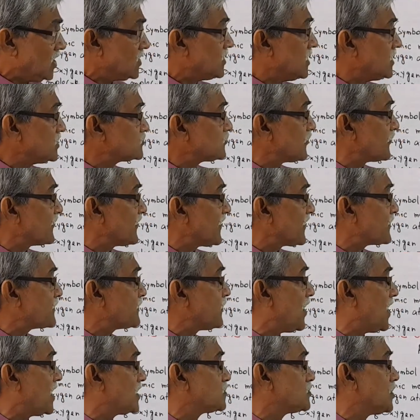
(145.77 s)
into
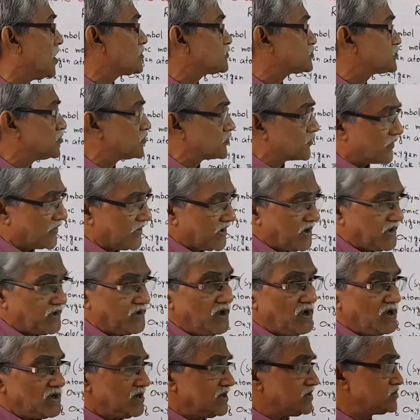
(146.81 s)
6.023
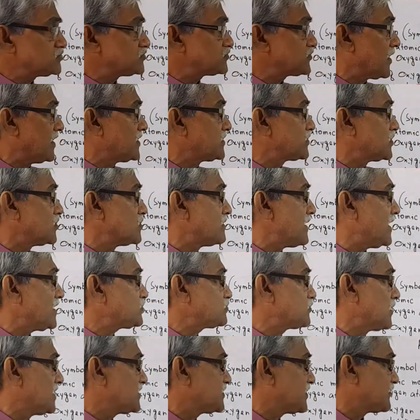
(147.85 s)
into 10 to the power
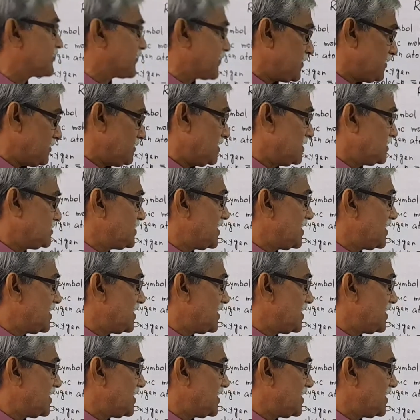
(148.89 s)
23.